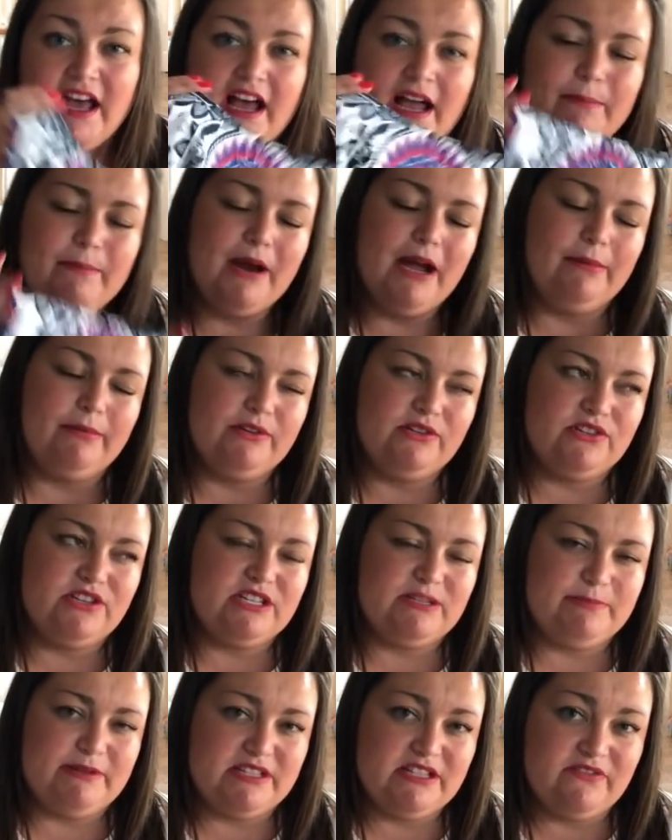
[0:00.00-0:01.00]
I probably should
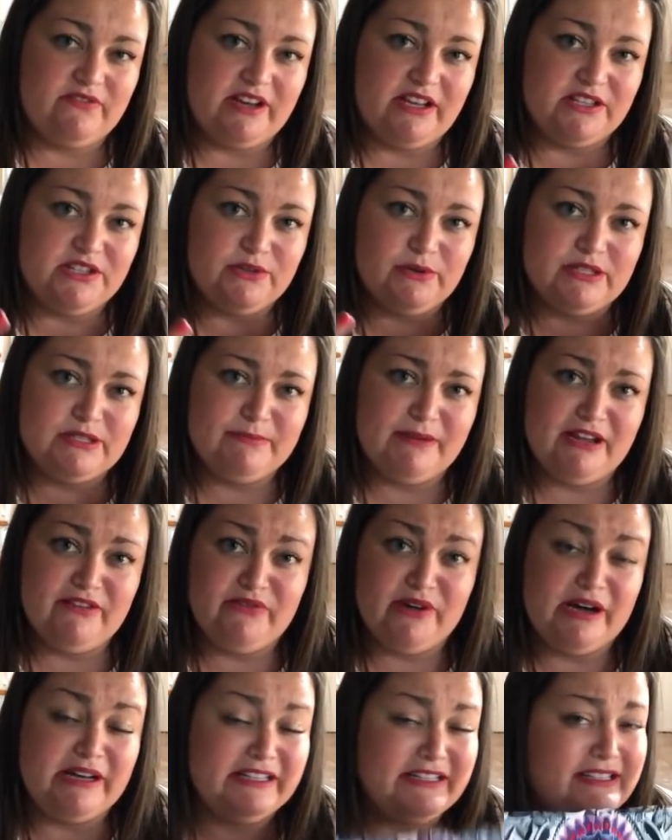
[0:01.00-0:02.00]
have specified, so it's my
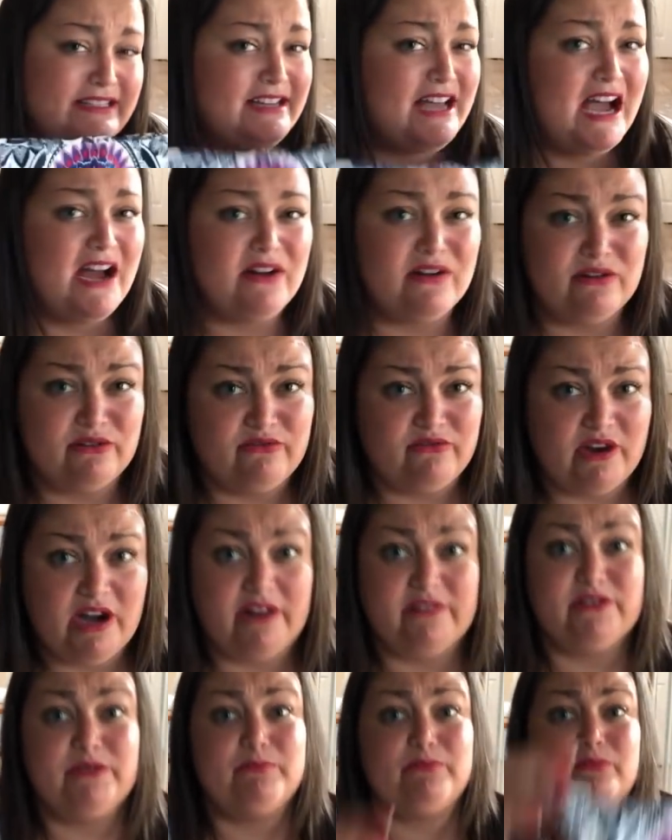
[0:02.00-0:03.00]
fault. It's not her
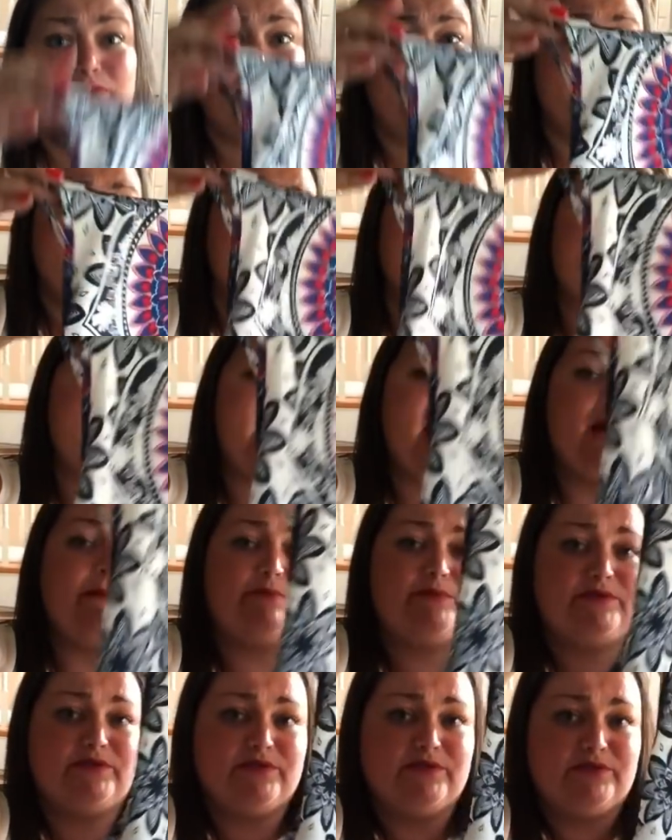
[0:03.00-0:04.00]
fault. The print is
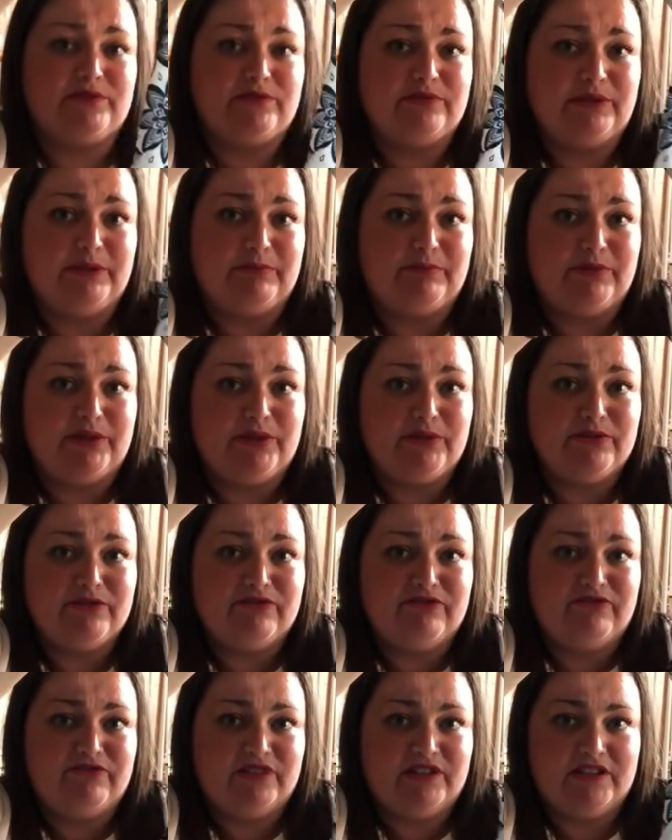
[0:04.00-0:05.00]
absolutely
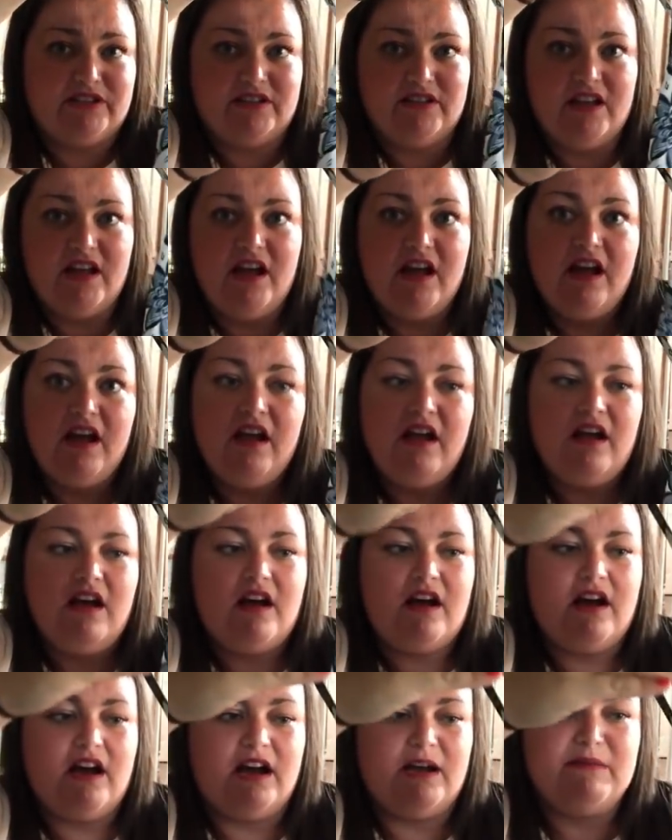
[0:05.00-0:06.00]
beautiful.
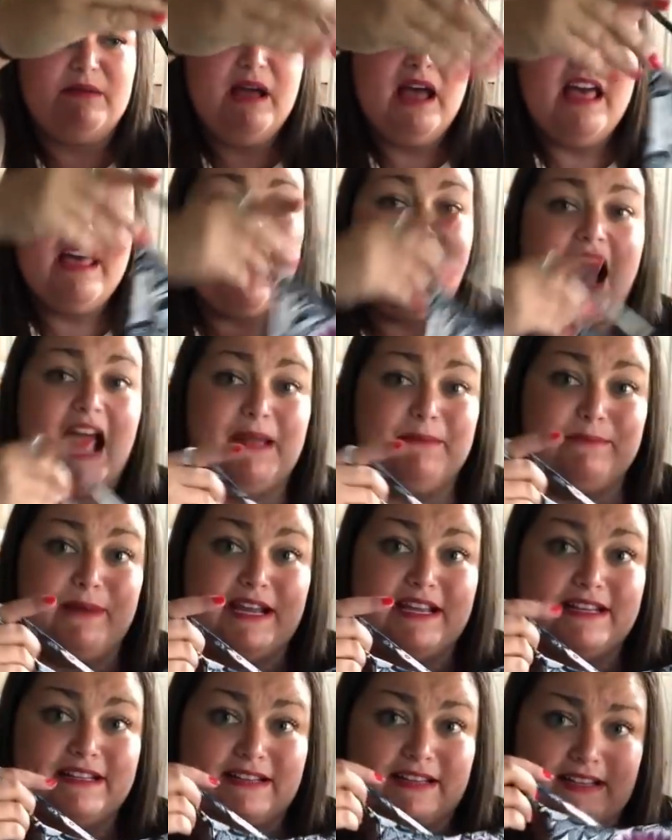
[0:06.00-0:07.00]
Um, I
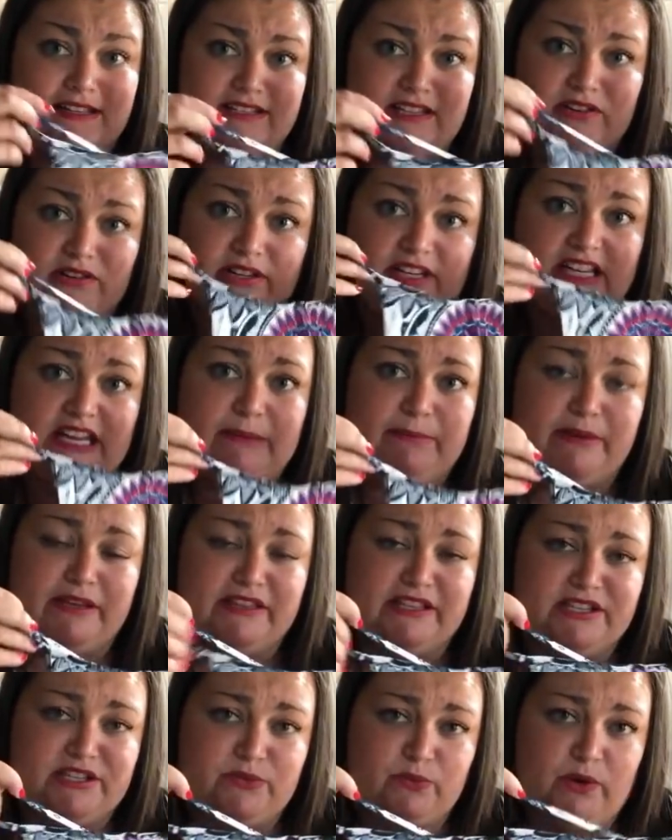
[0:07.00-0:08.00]
might consider keeping
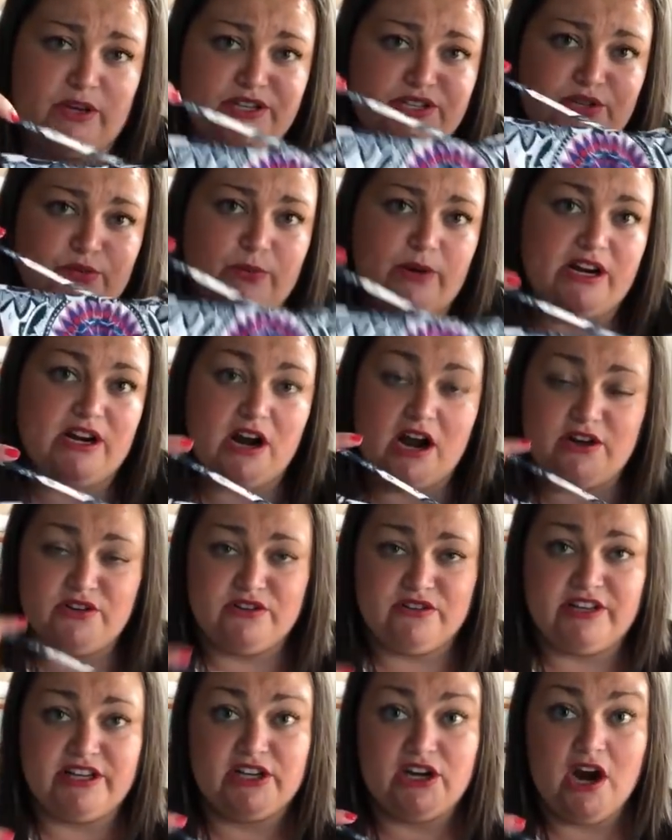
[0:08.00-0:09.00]
this one to wear
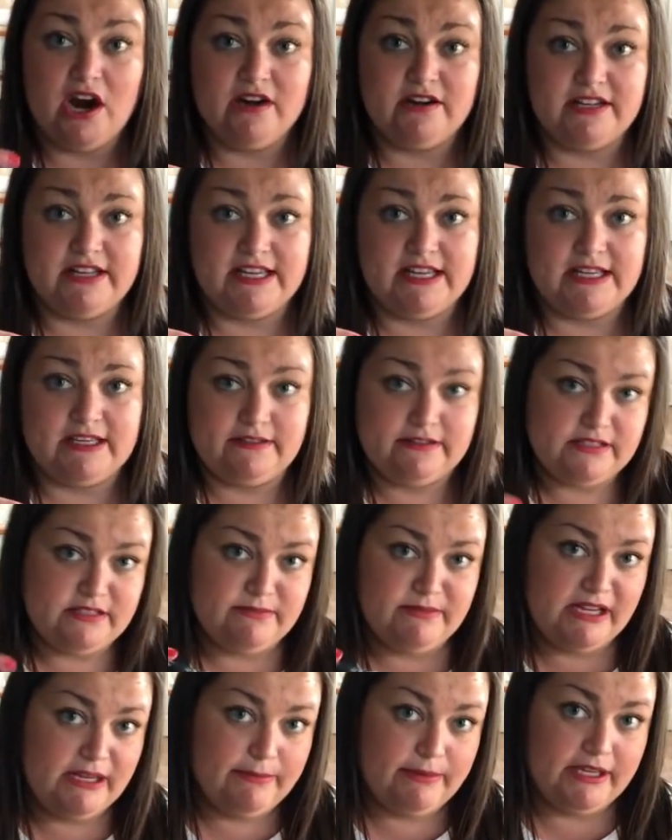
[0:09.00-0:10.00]
under like cardigans
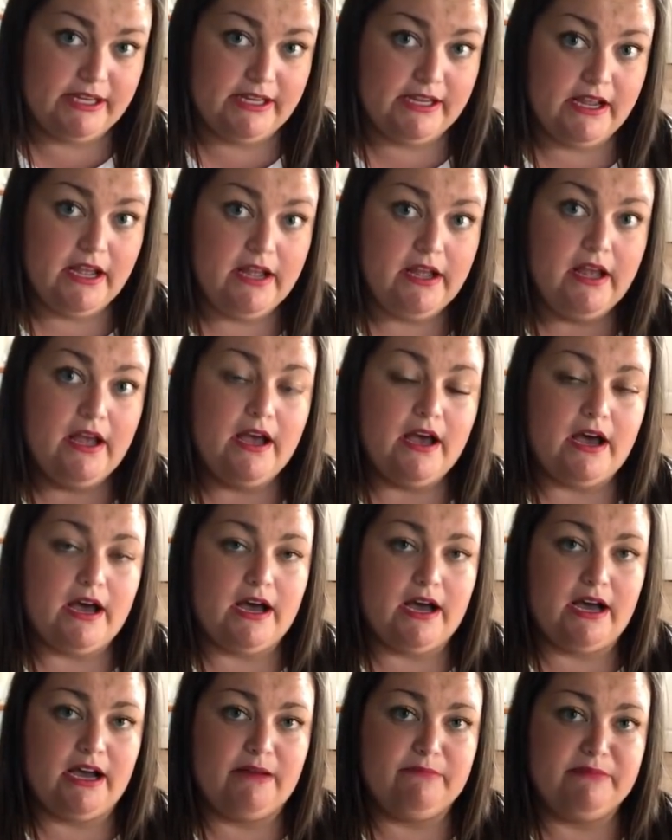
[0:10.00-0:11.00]
maybe,
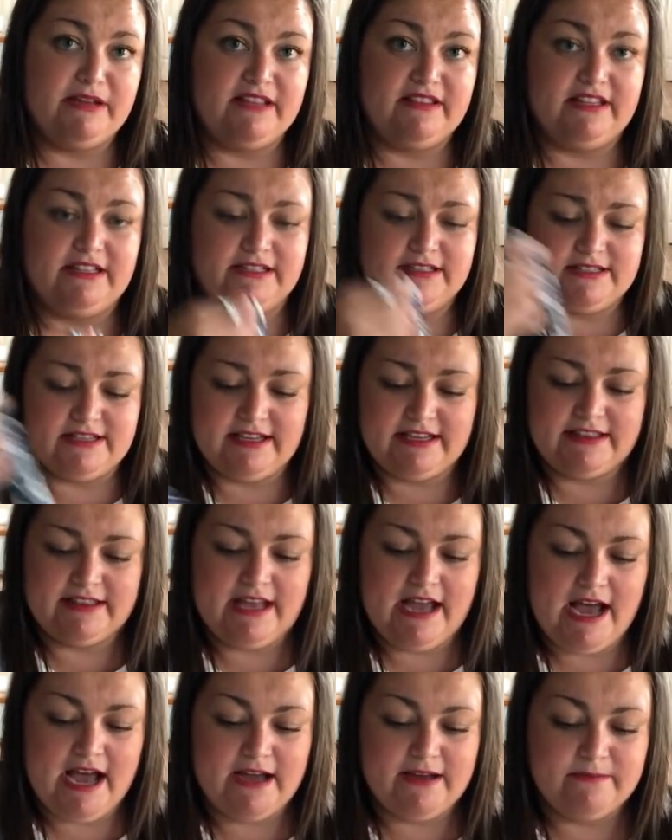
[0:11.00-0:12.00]
um, things like
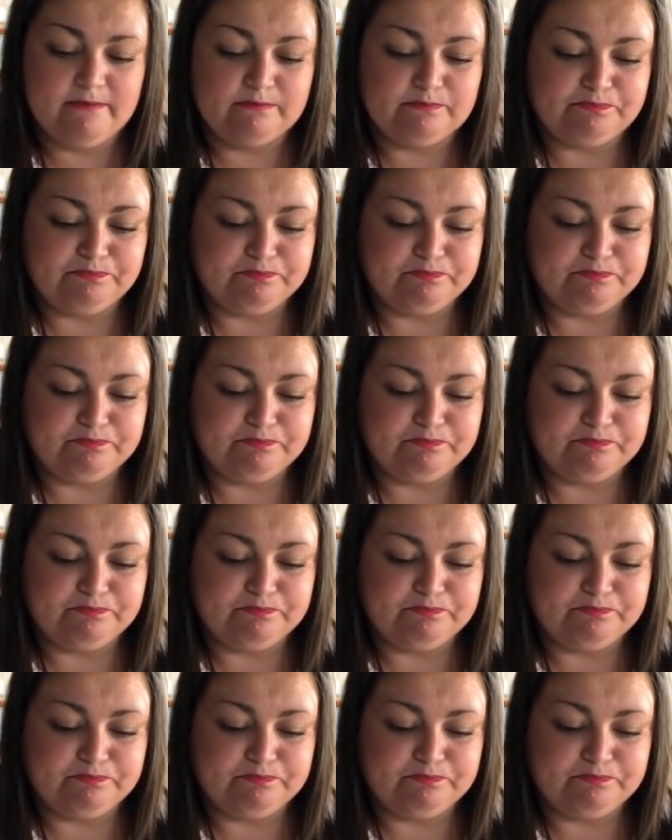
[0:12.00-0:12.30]
that.